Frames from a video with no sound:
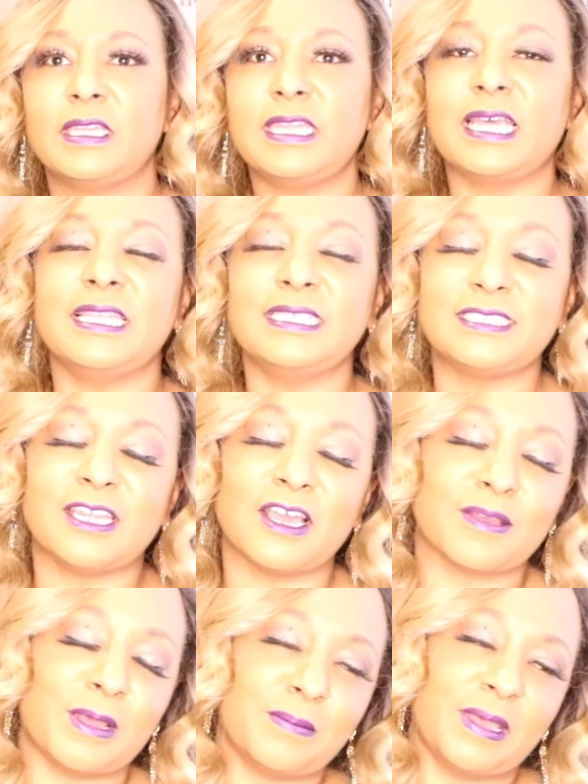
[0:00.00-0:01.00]
Now, let's
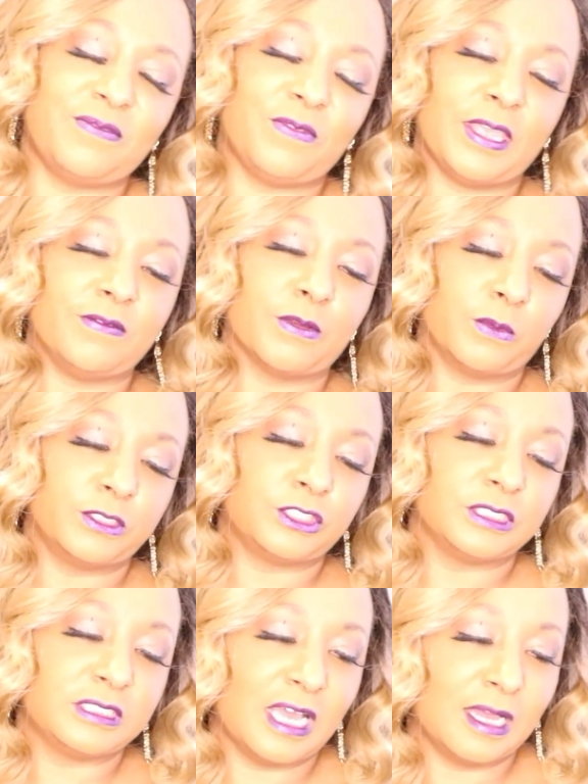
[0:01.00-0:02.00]
talk about my favorite, which
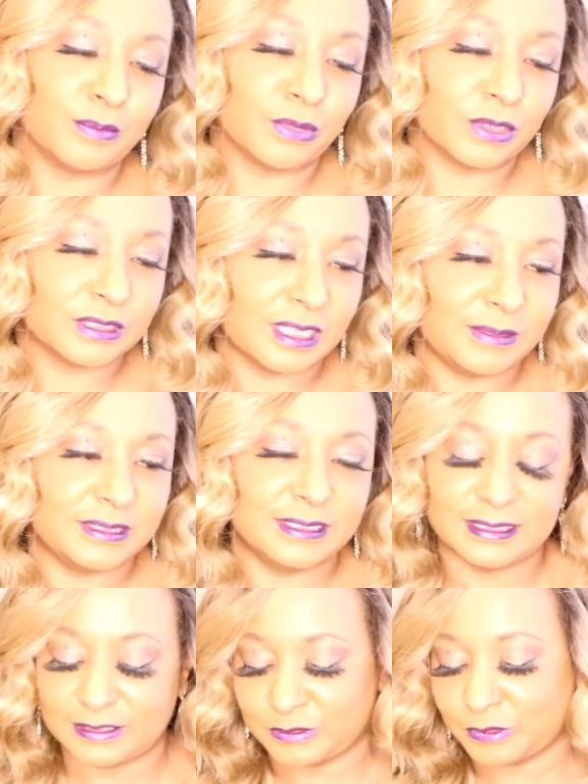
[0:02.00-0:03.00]
is Tom Brooks. I mean,
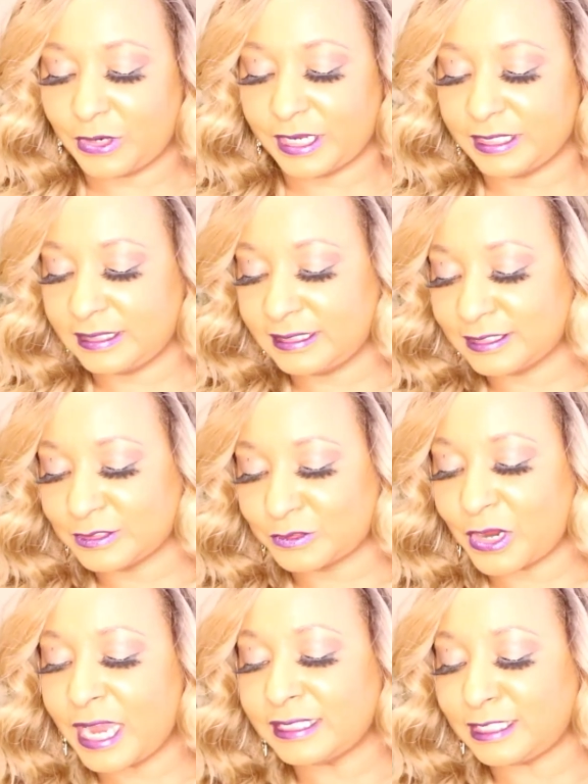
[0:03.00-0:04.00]
this is crazy. This is
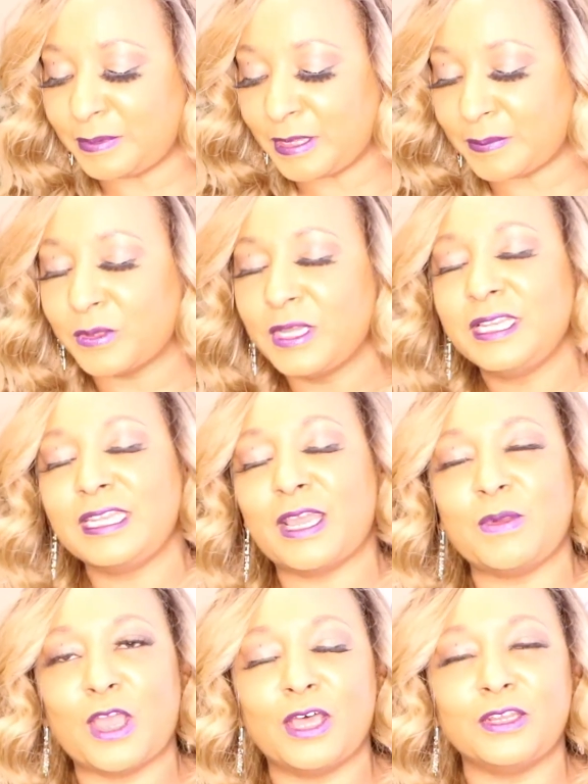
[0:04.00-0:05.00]
crazy, people.
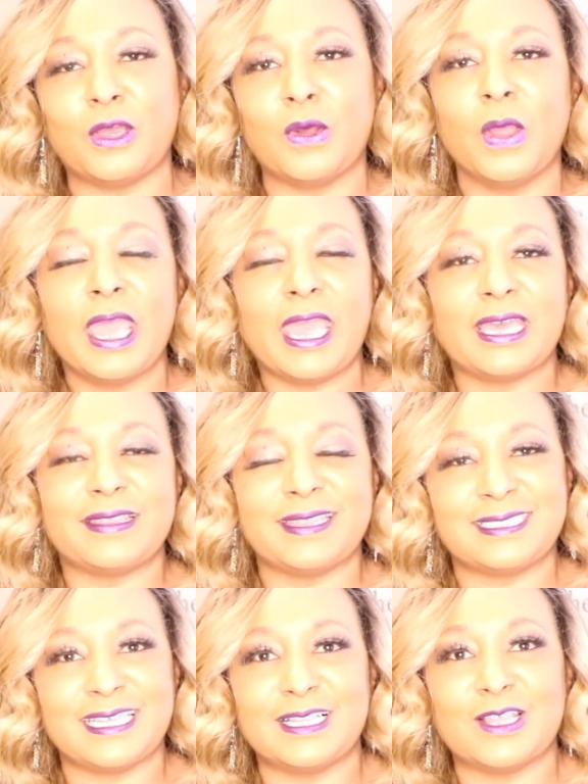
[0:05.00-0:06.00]
Now, we all know at
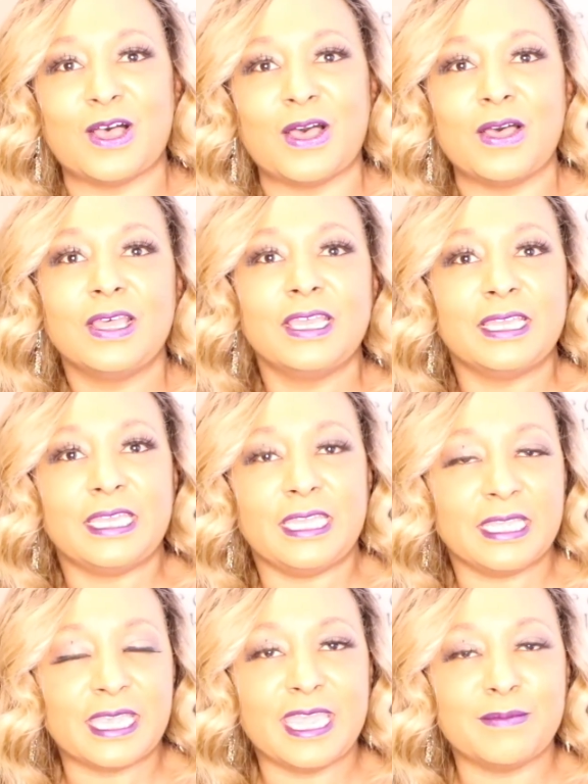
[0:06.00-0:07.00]
the tell-all,
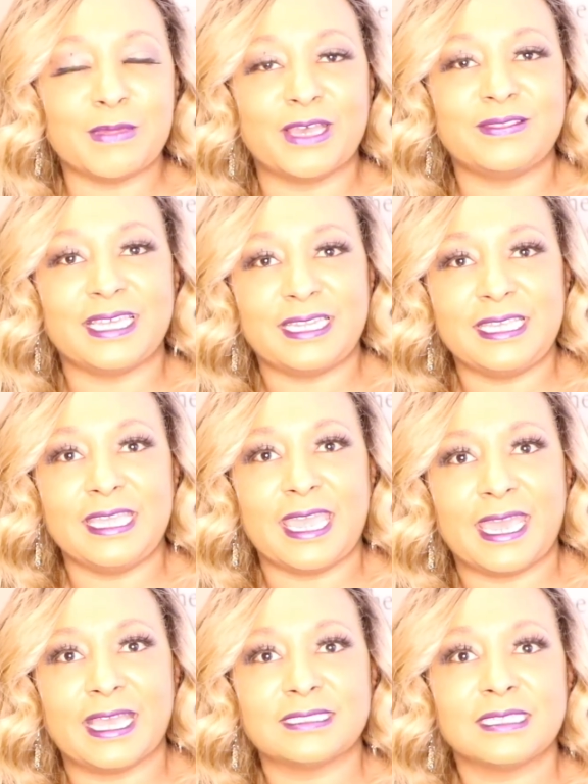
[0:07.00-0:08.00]
it came out that he
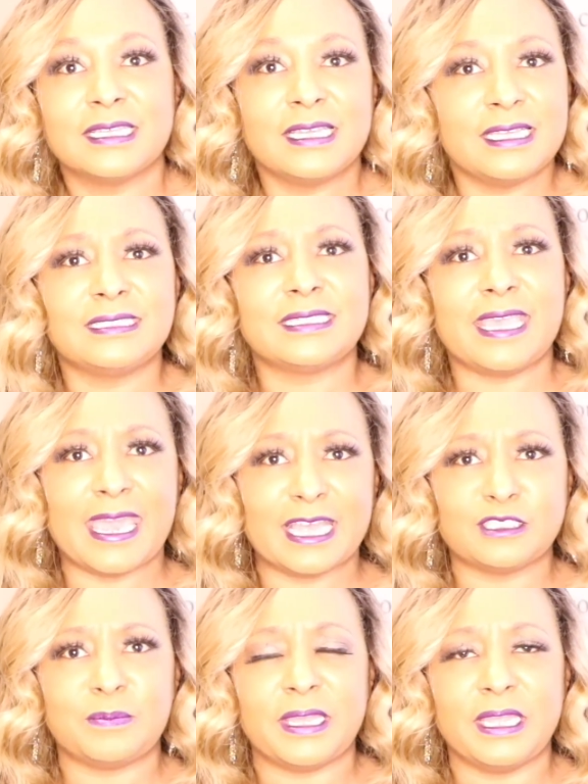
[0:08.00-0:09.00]
asked his
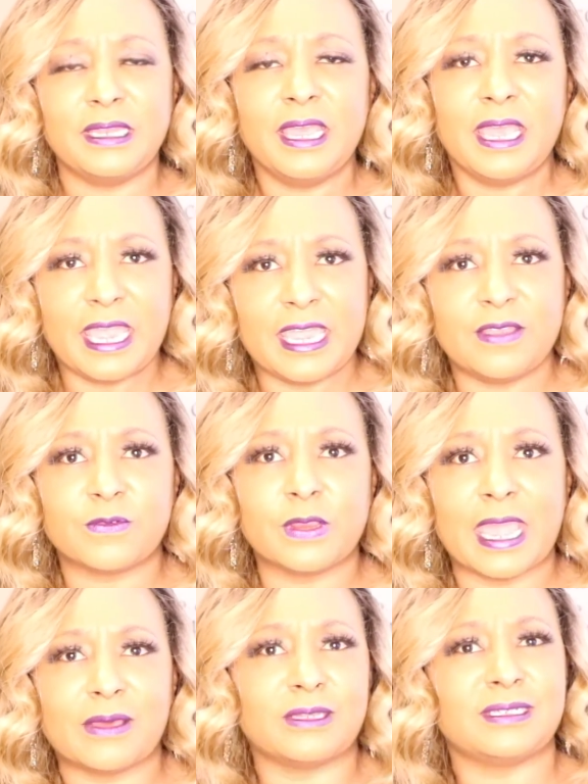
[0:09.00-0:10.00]
castmate,
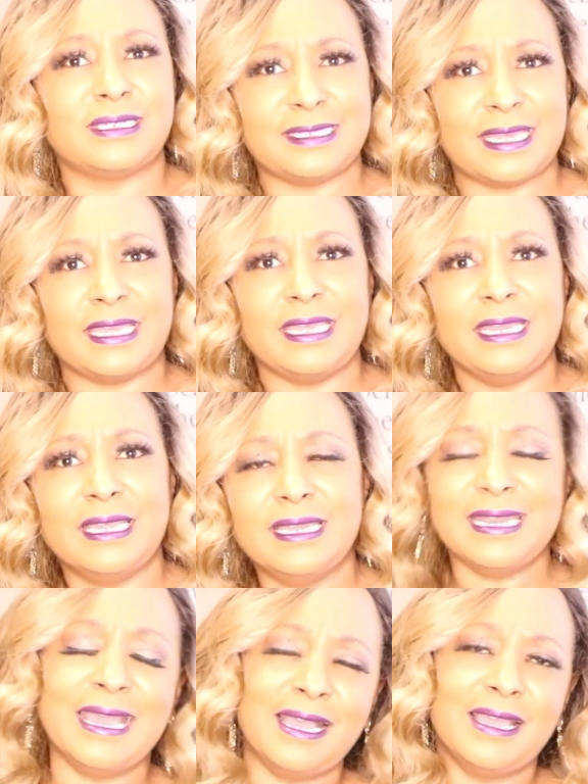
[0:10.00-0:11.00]
Avery, out on a date.
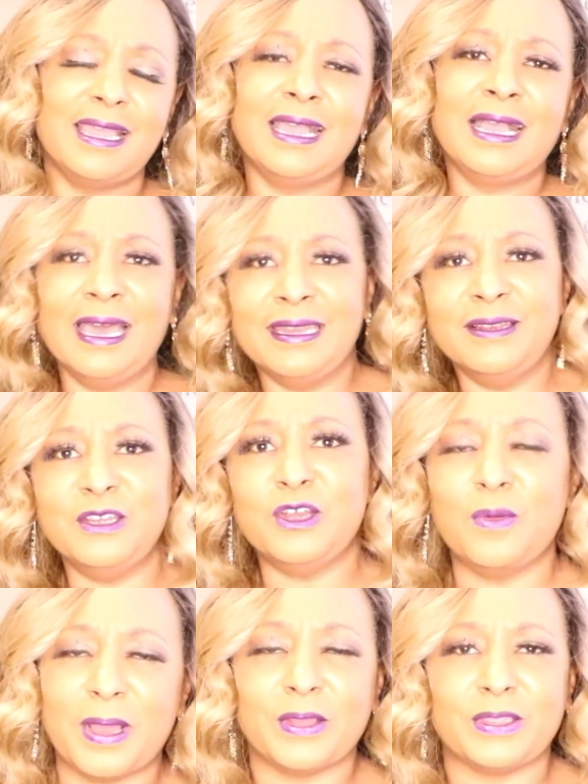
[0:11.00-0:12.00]
Now, I don't
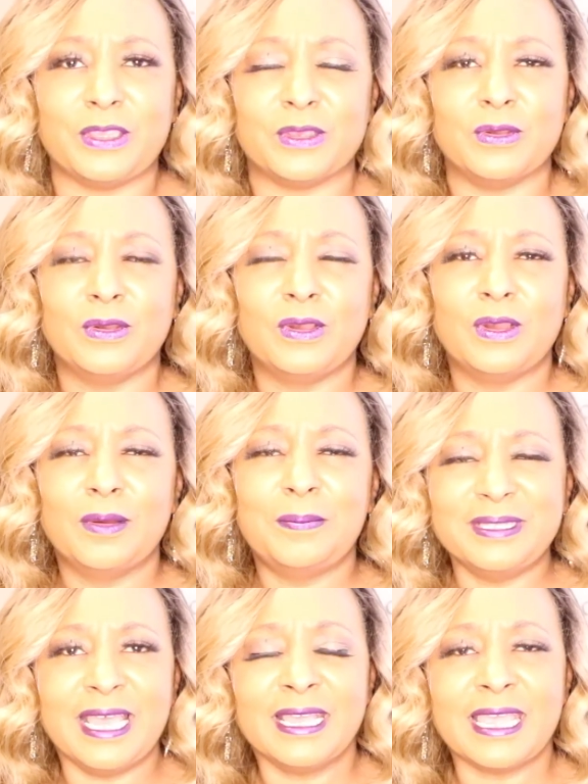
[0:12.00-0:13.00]
know about you,
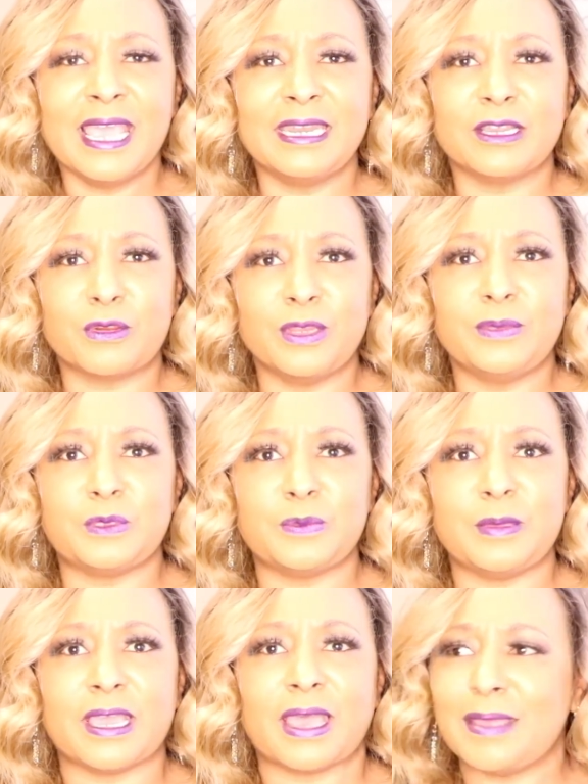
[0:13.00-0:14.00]
but that kind of creeps
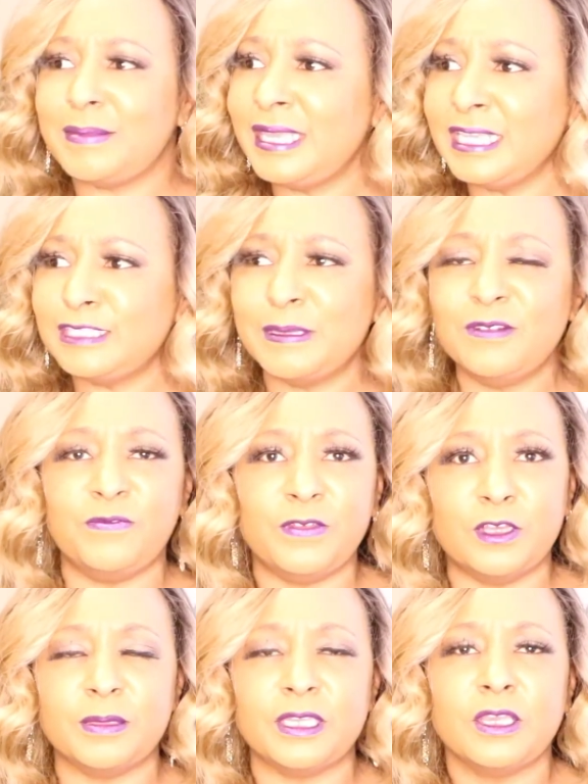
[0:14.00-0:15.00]
me out. I mean, he's been
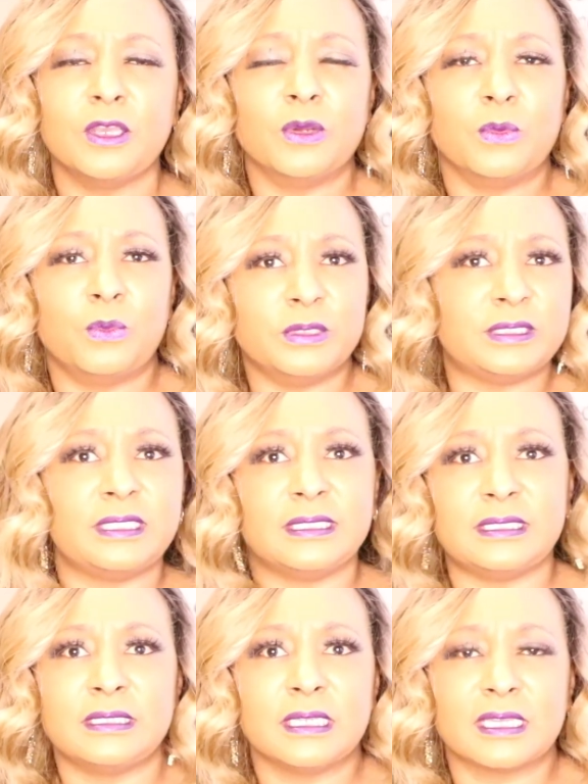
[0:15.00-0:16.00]
filming with
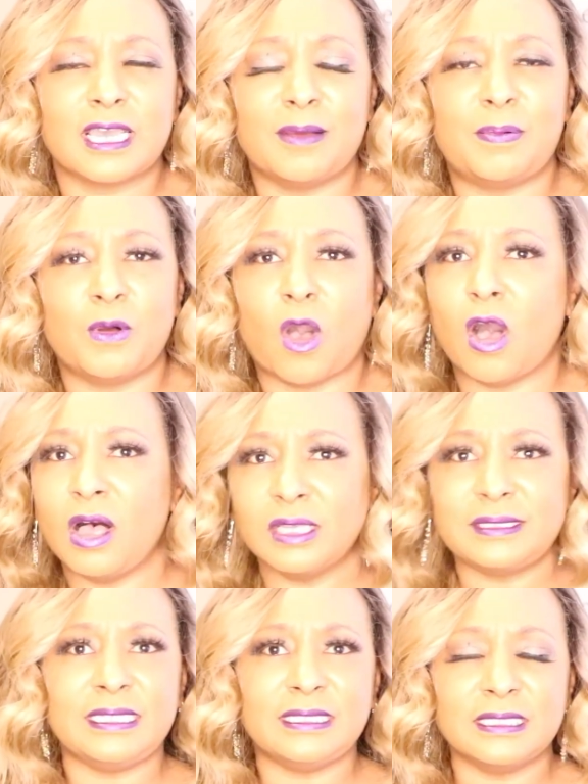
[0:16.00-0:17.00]
this couple all
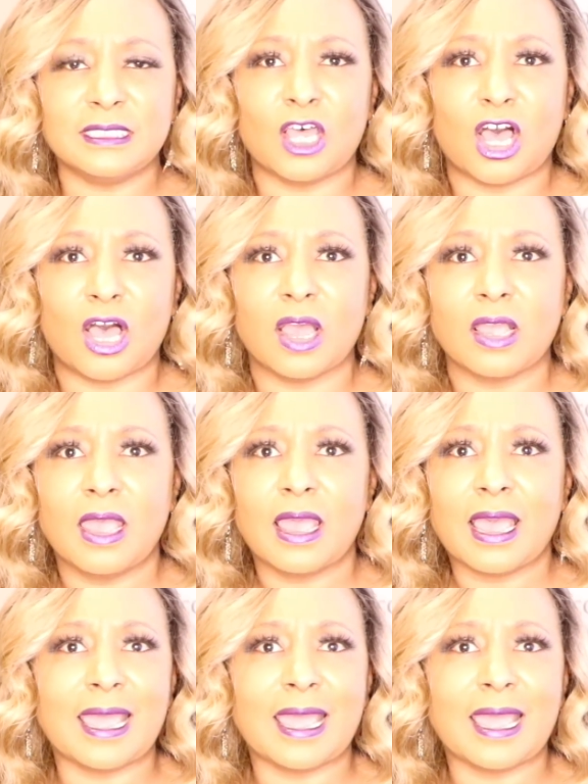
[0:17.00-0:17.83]
season long.